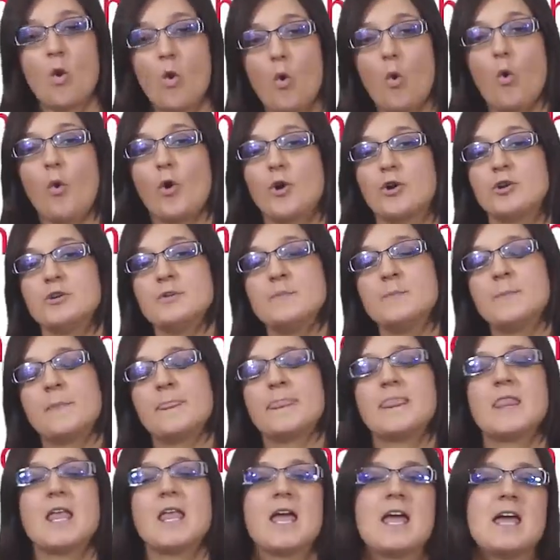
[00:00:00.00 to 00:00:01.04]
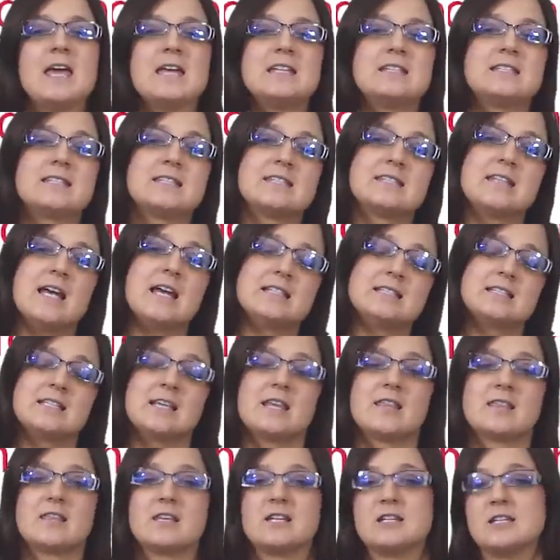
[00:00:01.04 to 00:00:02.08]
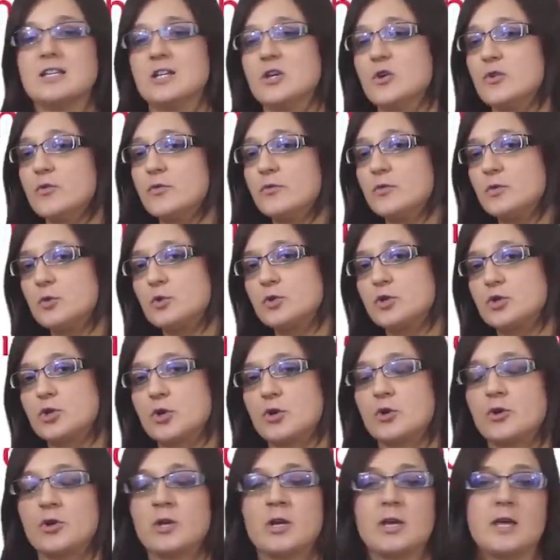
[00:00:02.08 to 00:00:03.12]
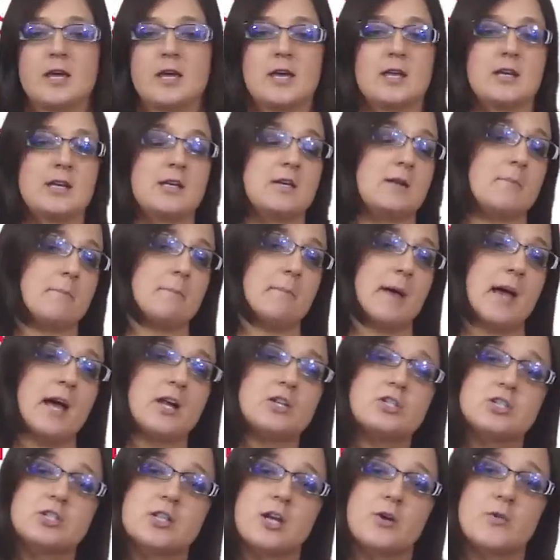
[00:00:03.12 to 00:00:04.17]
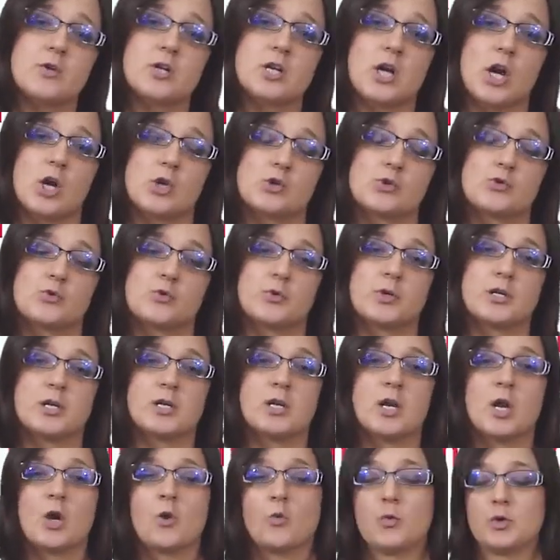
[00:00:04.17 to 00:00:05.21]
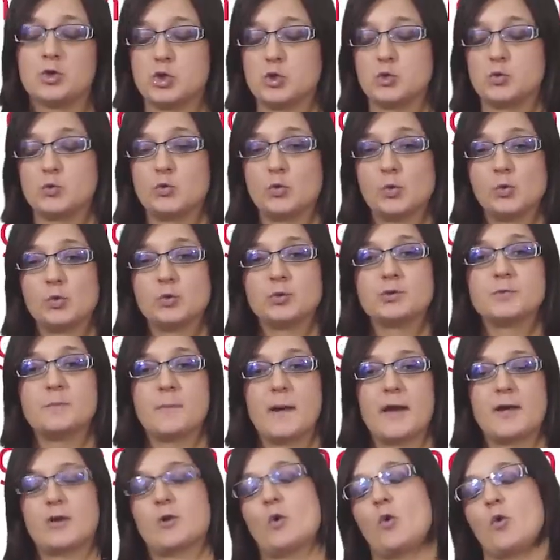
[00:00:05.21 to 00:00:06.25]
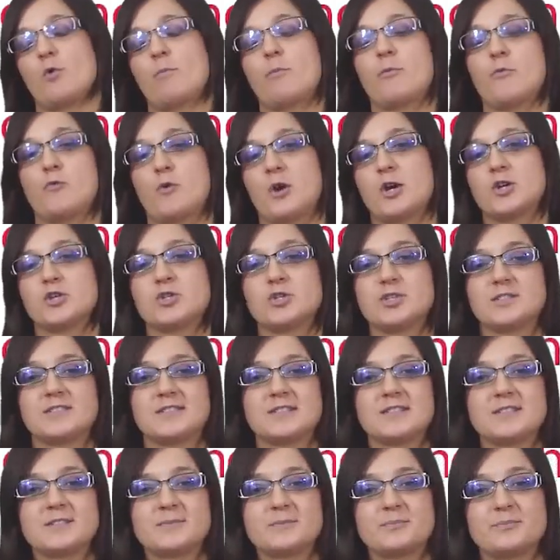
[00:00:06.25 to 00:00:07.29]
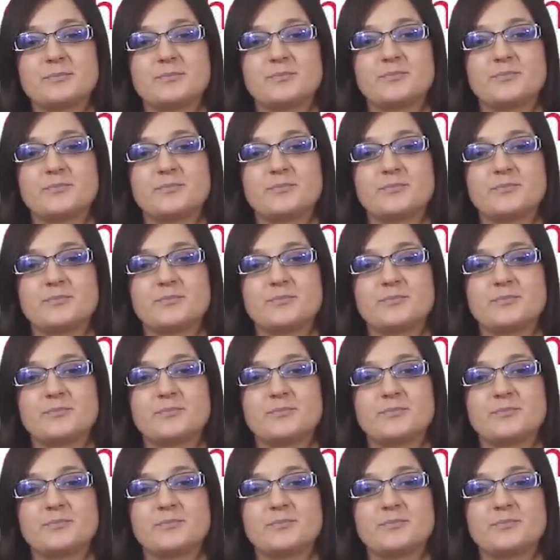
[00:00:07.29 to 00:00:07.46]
Or it's set in the near future in an imaginary country which is ruled by corporations.